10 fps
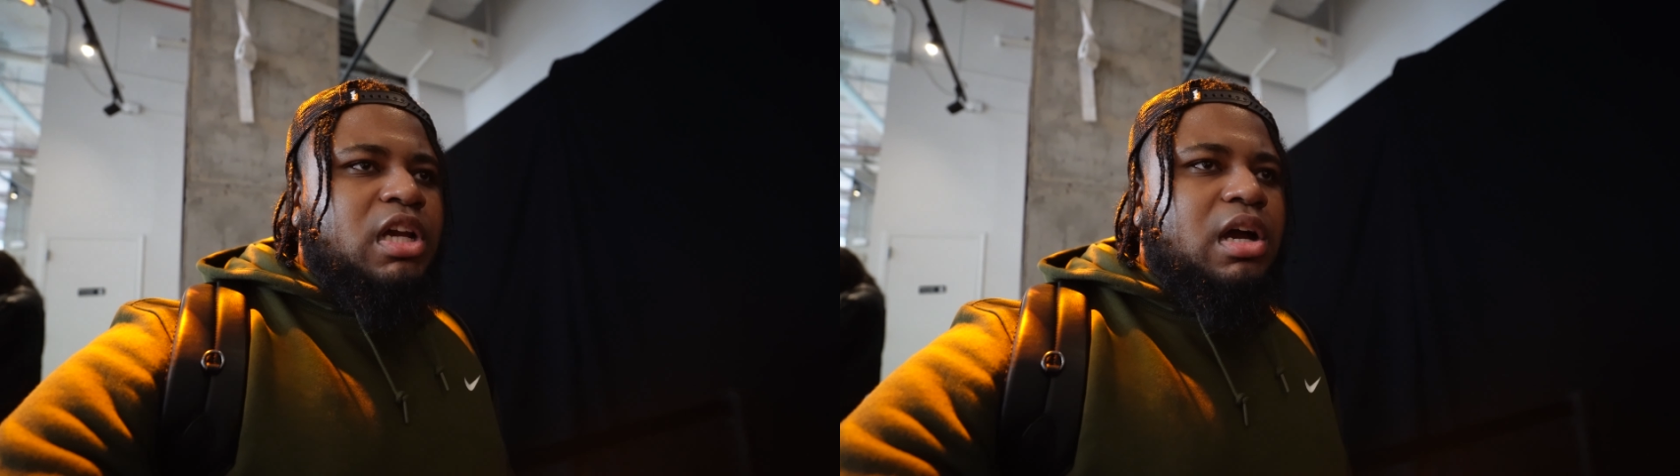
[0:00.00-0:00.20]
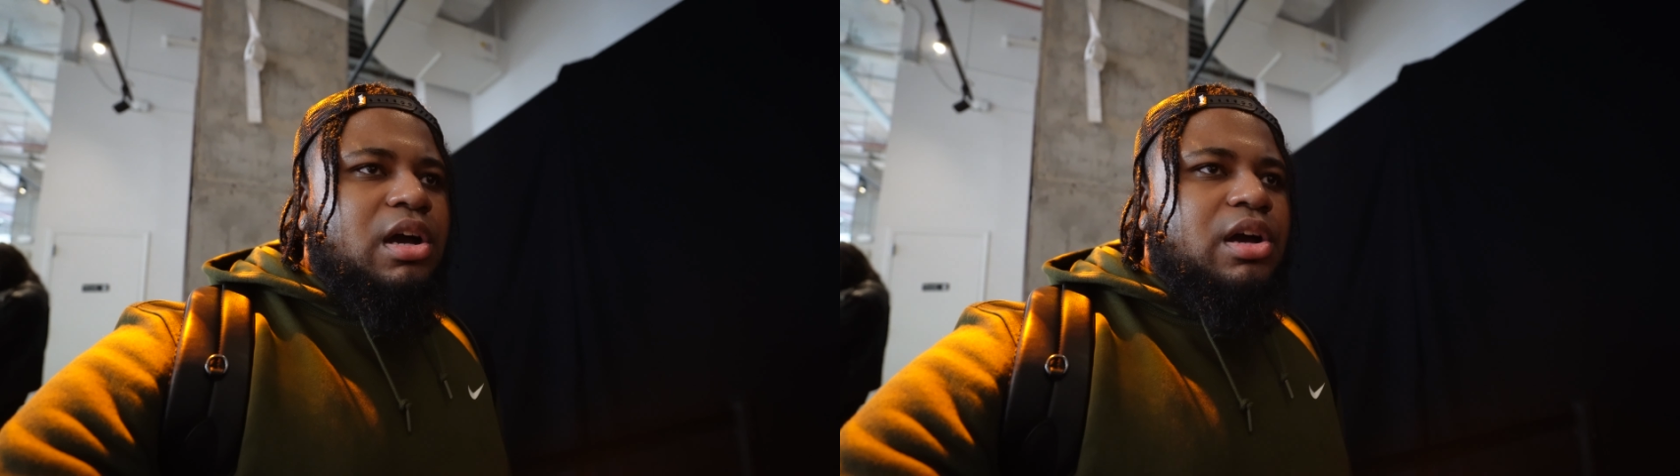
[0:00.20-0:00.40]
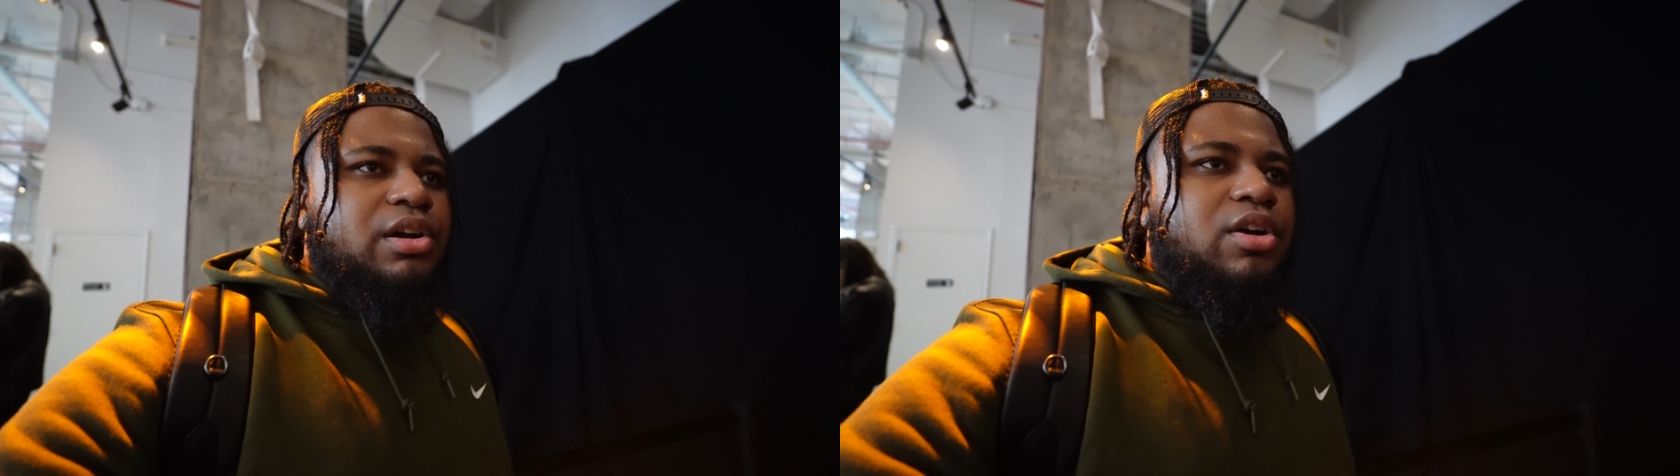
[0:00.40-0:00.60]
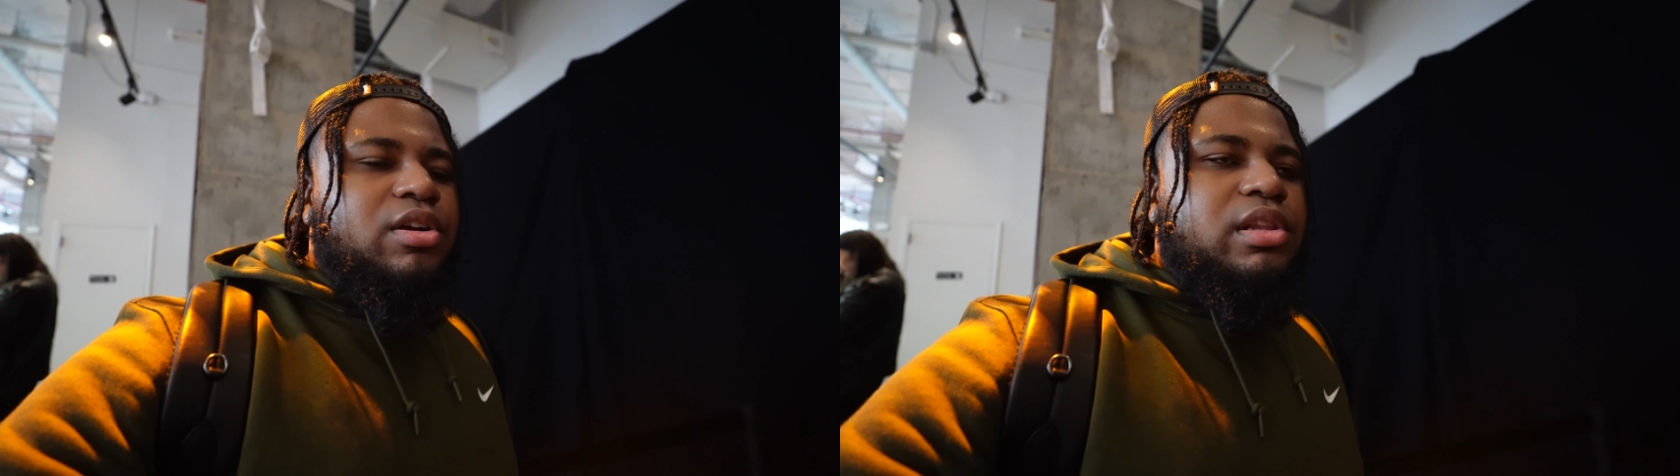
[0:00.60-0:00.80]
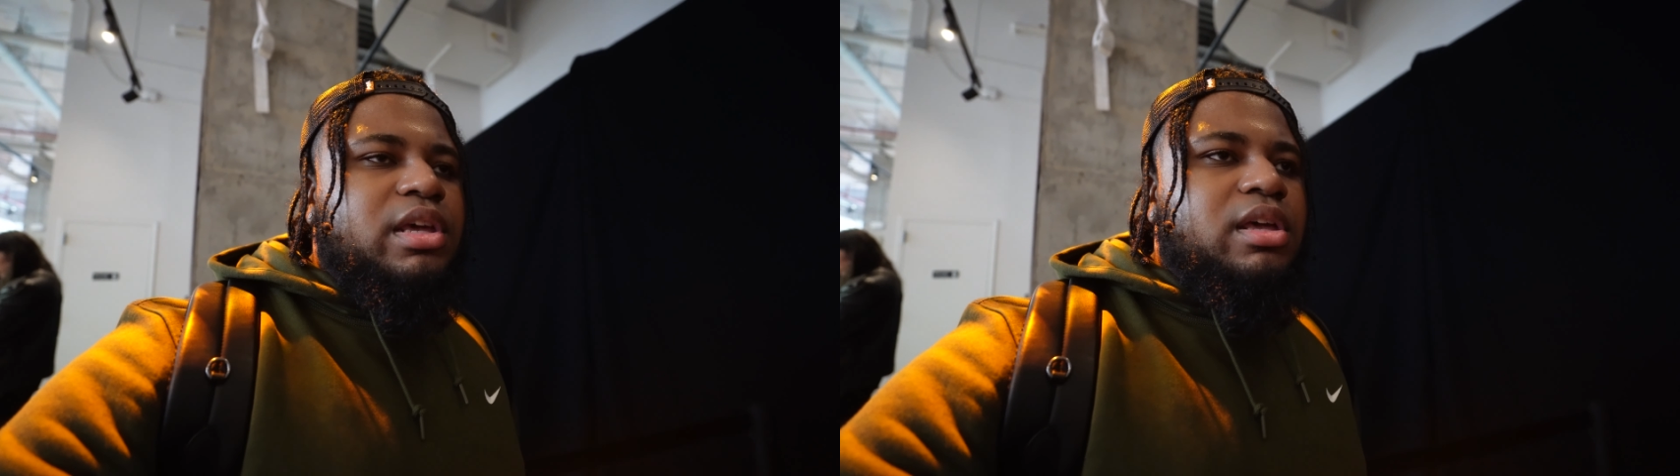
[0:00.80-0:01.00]
Uh,
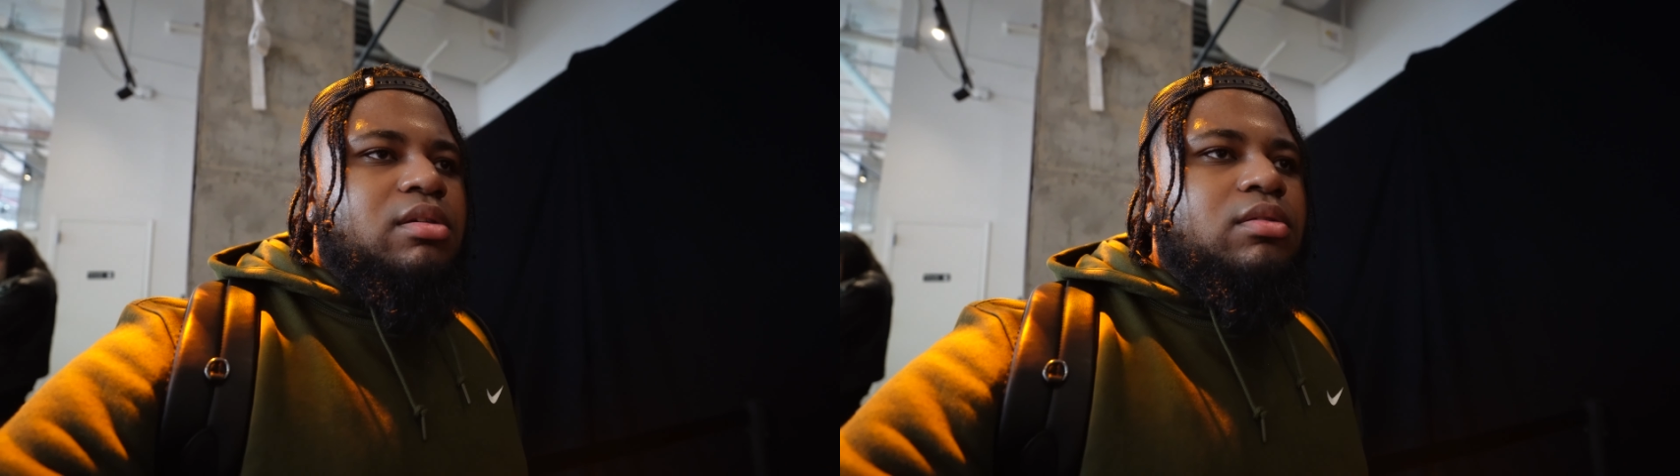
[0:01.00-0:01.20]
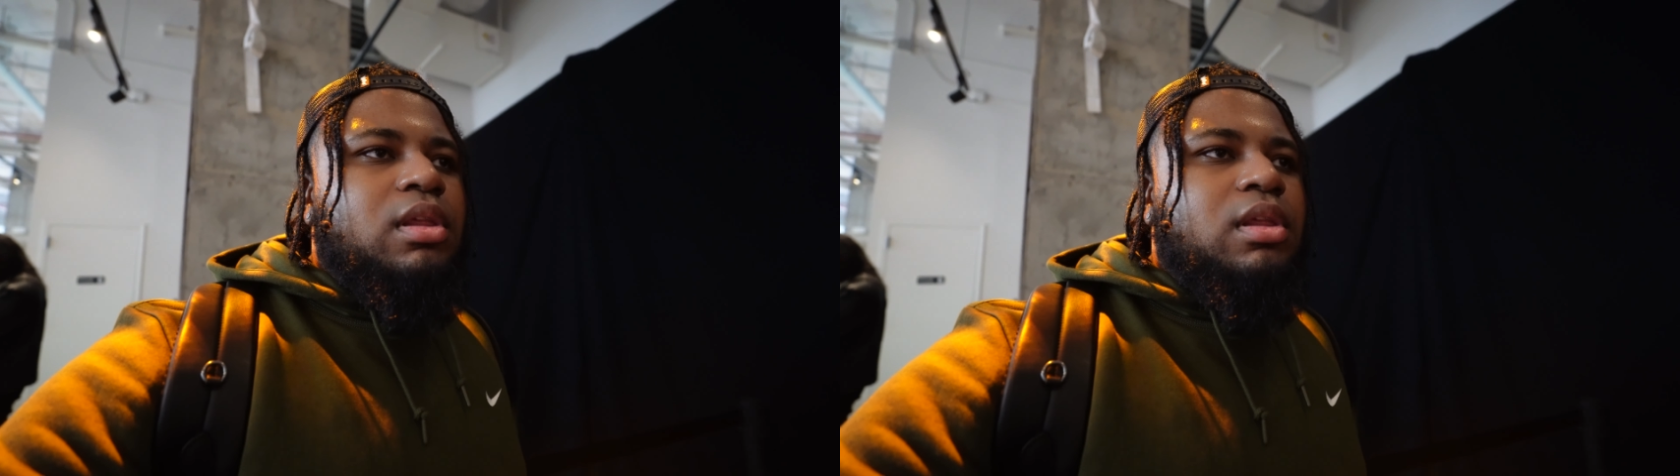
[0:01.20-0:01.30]
currently,